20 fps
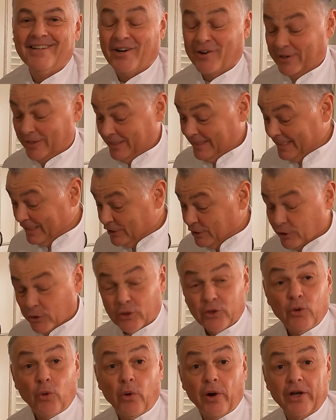All right, get
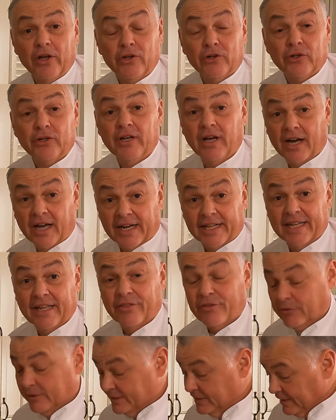your oil good and hot again,
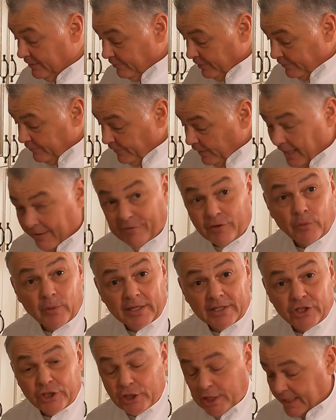375. You
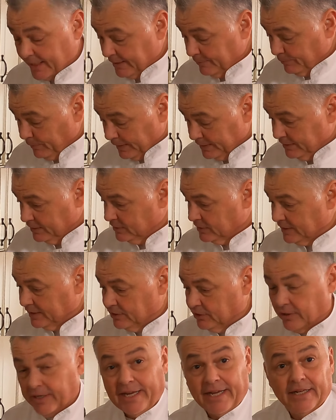want to check it by just get
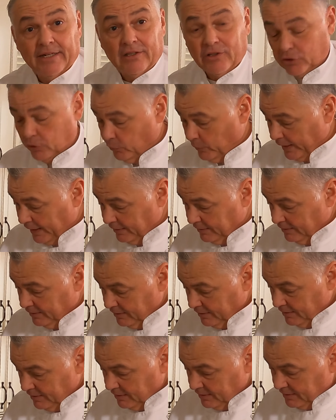your hand a little wet
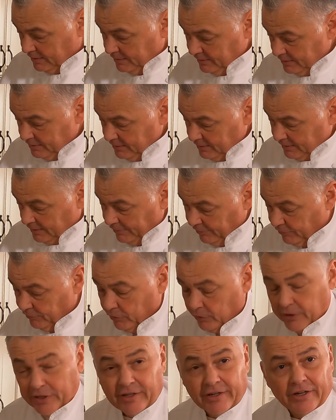and
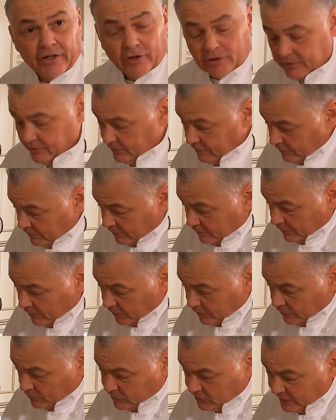throw it in here.
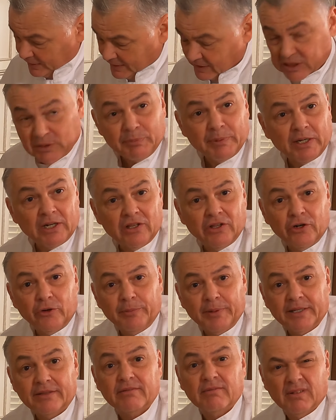You'll see it spit a little
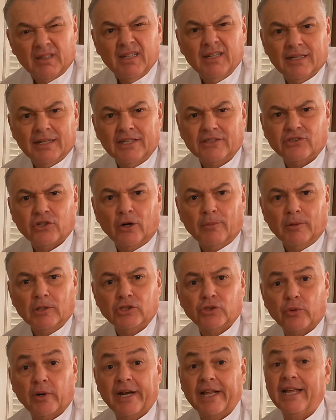bit. It's
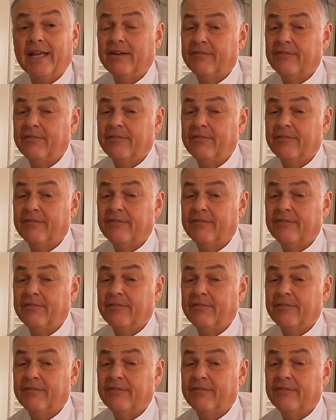almost ready.